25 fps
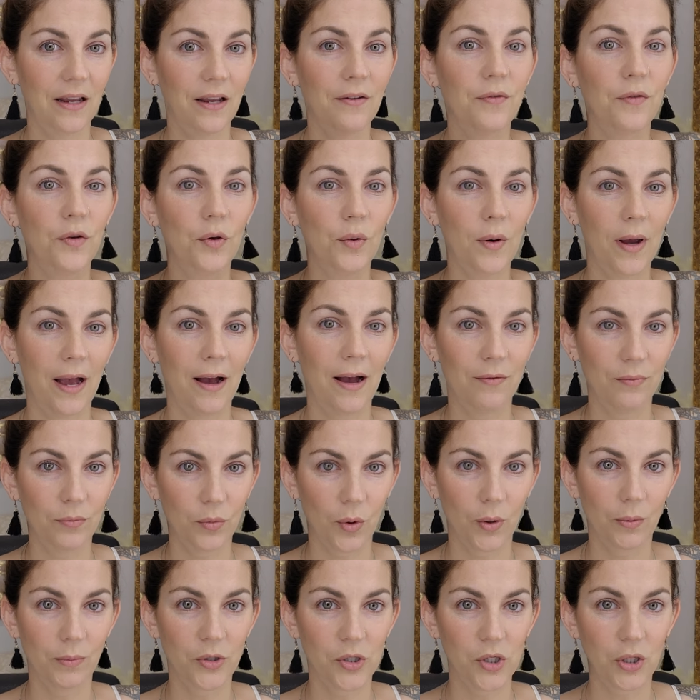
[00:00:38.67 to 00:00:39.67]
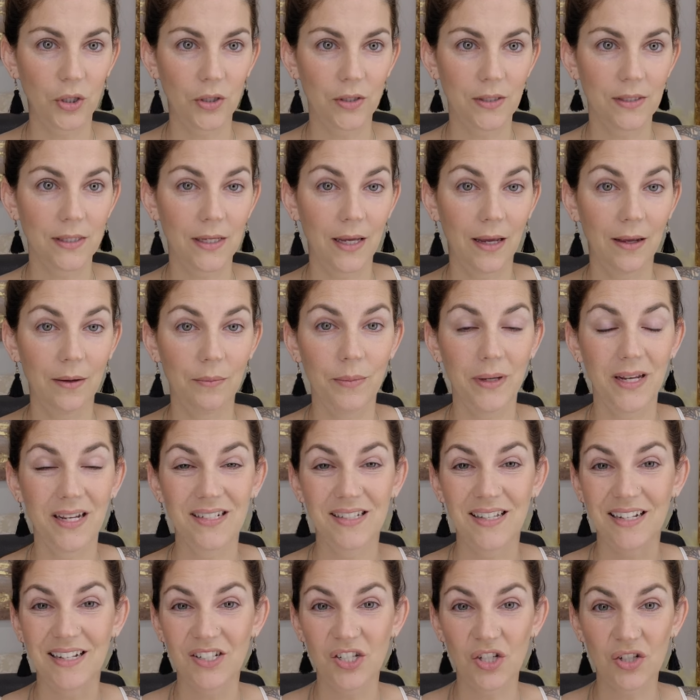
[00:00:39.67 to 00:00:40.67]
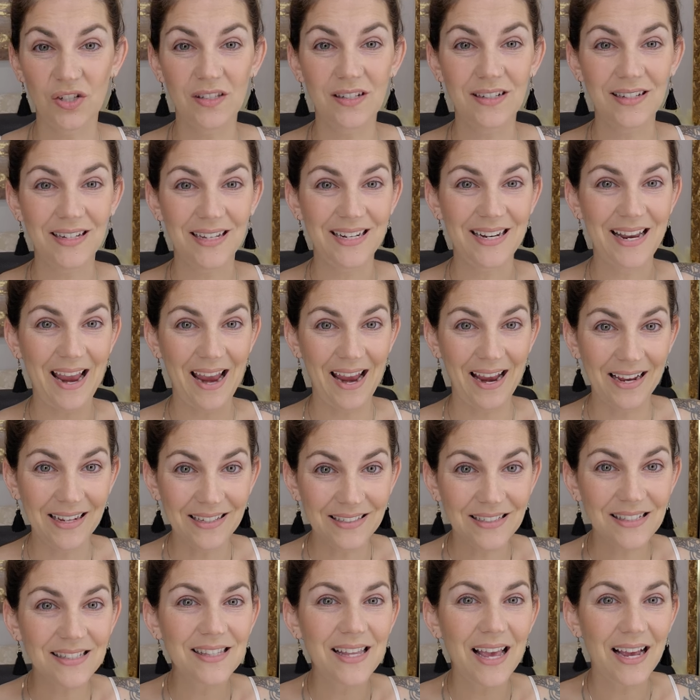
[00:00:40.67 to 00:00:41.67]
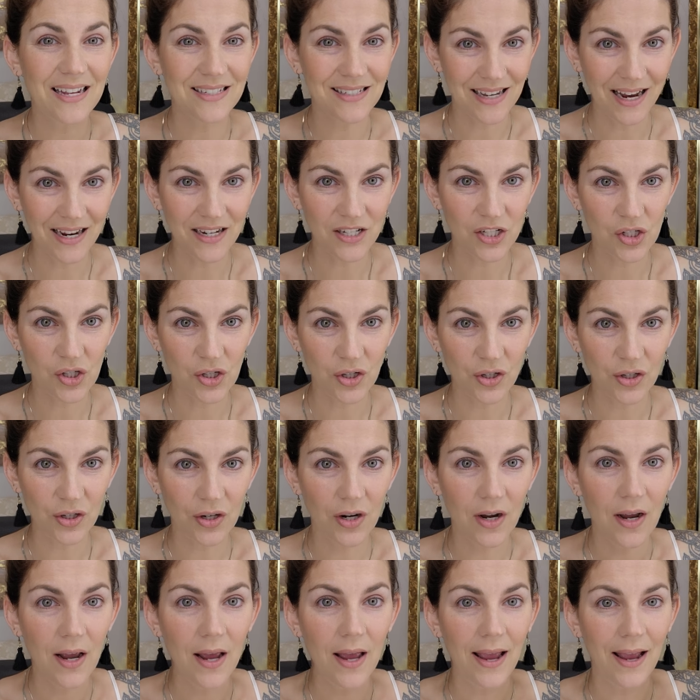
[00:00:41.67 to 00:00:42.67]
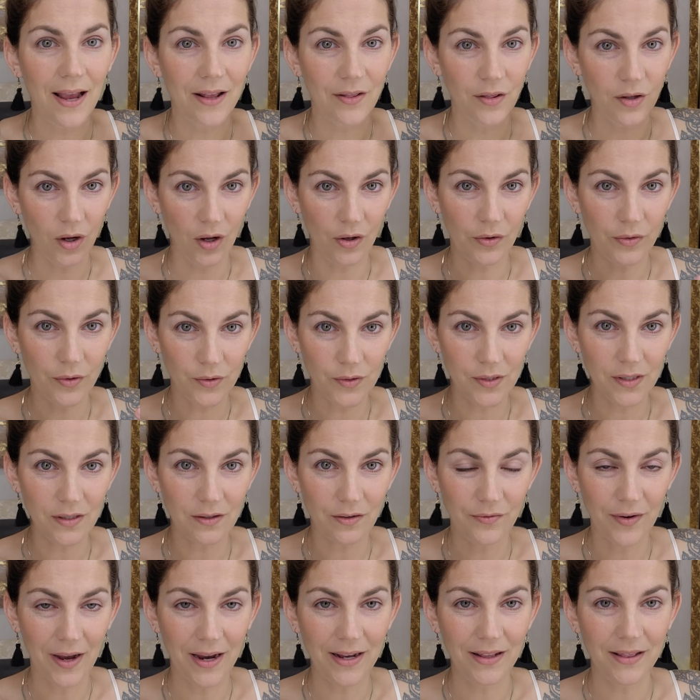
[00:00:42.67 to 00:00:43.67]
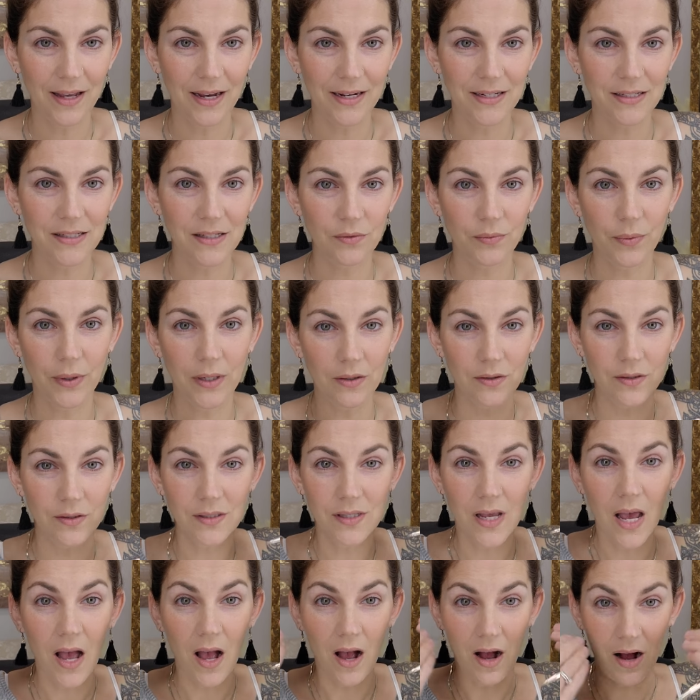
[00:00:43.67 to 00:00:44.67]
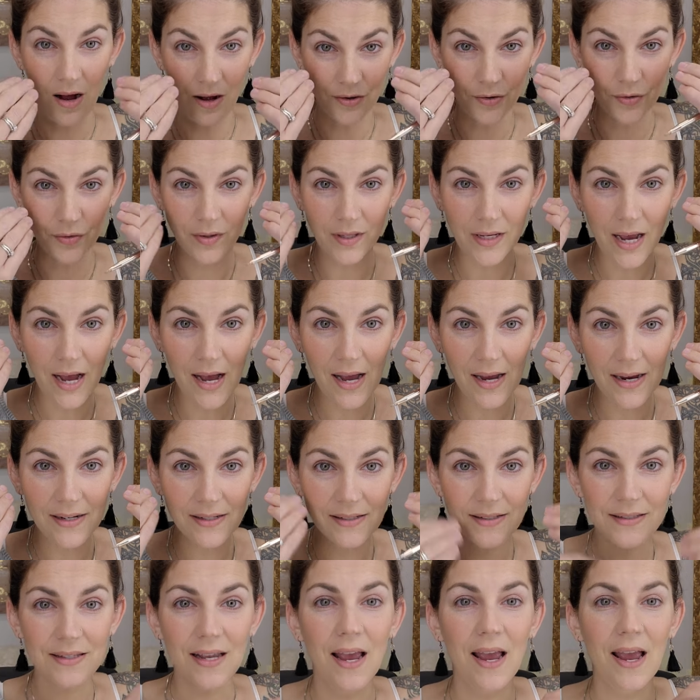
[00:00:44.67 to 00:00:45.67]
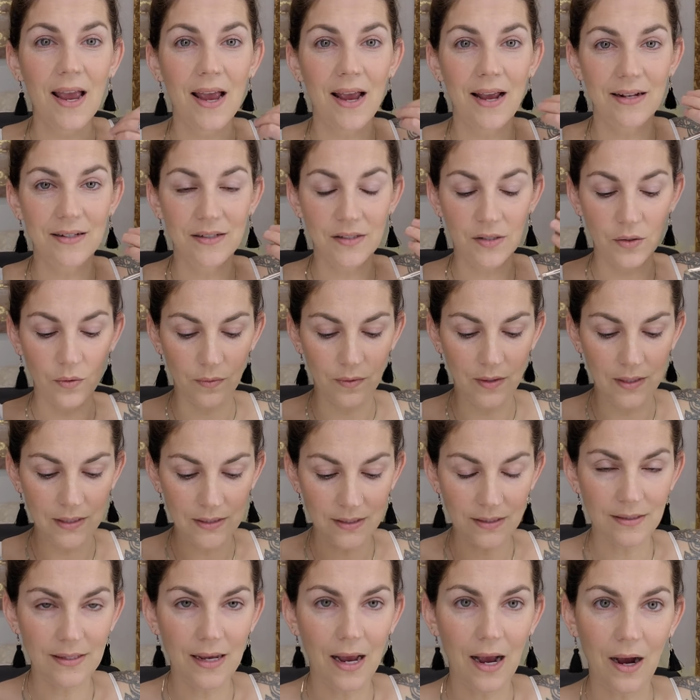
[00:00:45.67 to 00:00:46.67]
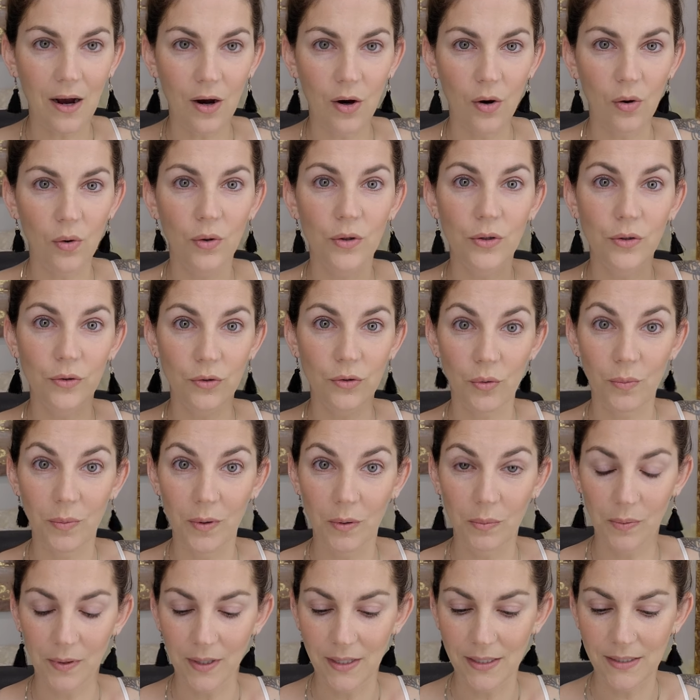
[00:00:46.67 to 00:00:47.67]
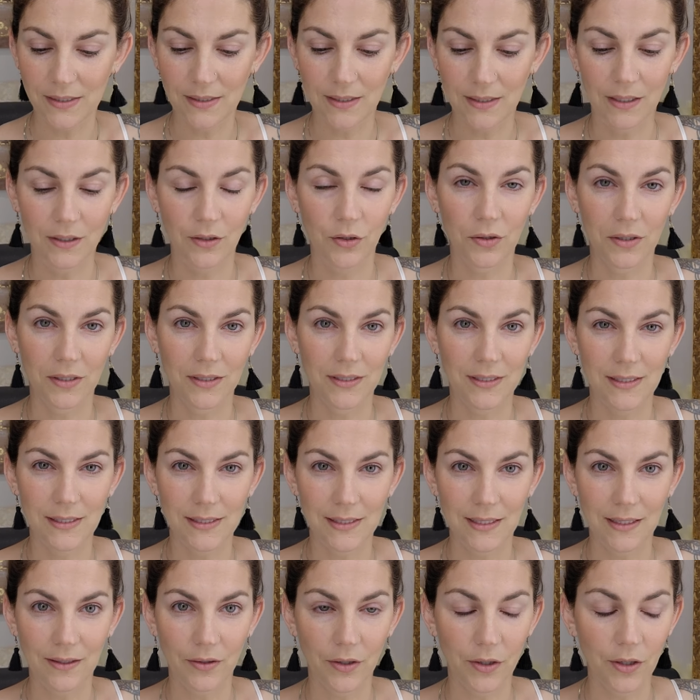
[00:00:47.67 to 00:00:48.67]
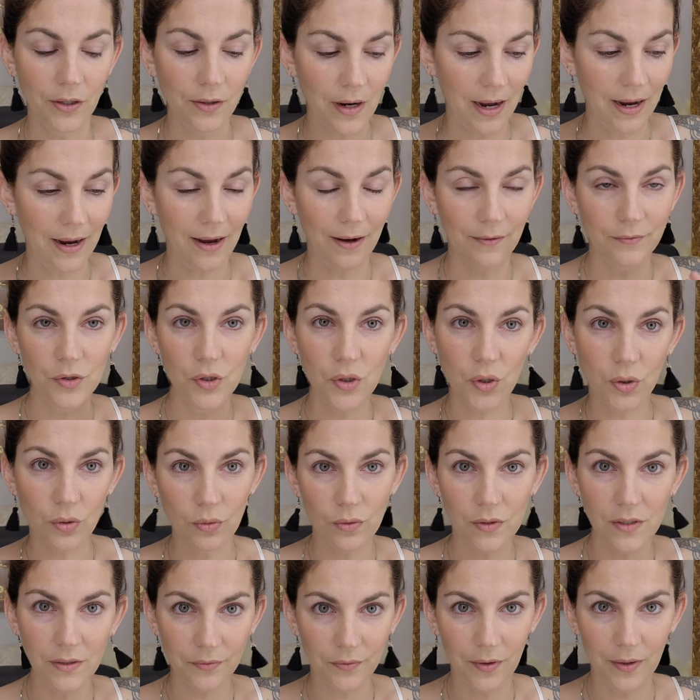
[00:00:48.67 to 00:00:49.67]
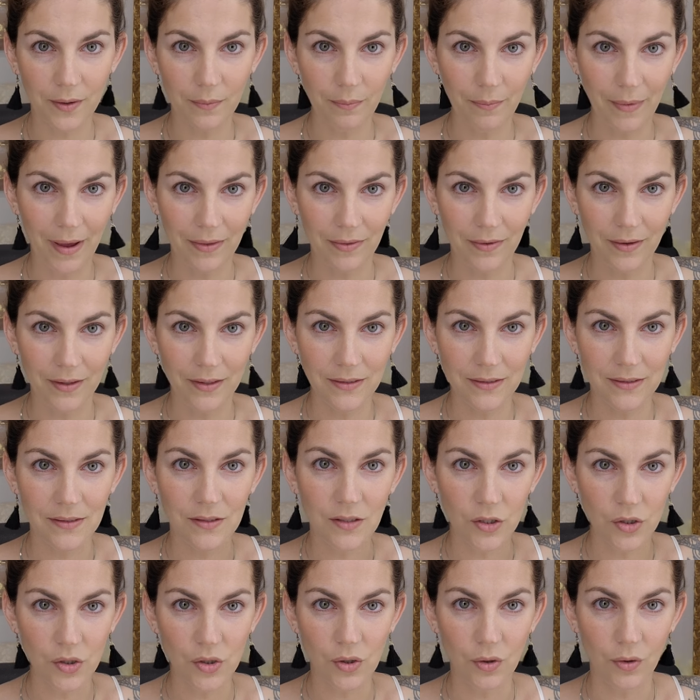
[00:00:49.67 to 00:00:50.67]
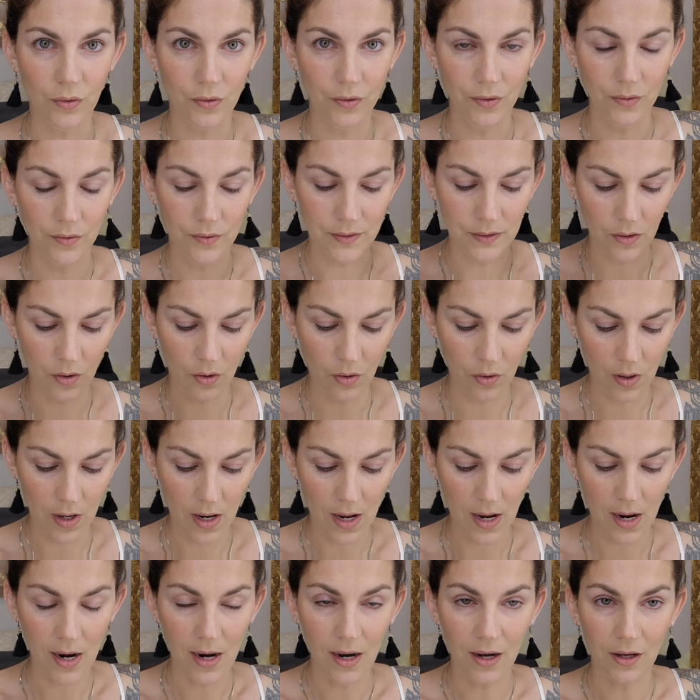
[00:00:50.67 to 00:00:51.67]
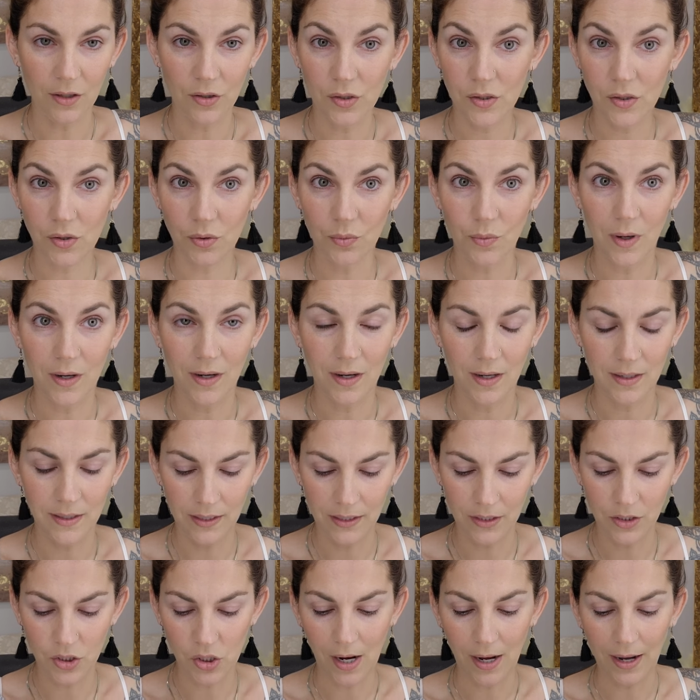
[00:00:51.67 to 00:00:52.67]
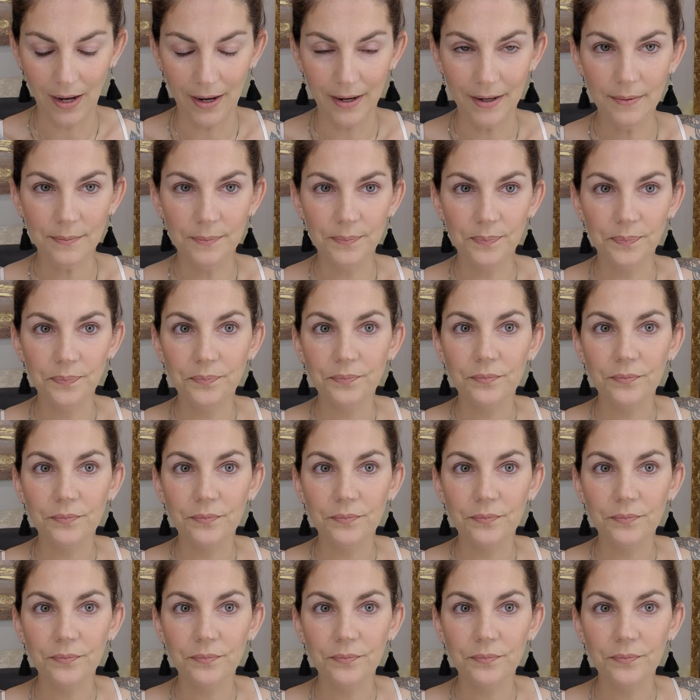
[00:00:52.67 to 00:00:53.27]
if you have more mature skin because that's just going to enhance that texture and all those little fine lines and wrinkles under the eyes. And so this is how you should be placing your concealer. I have two different methods to show you. So I'll just do one on each eye.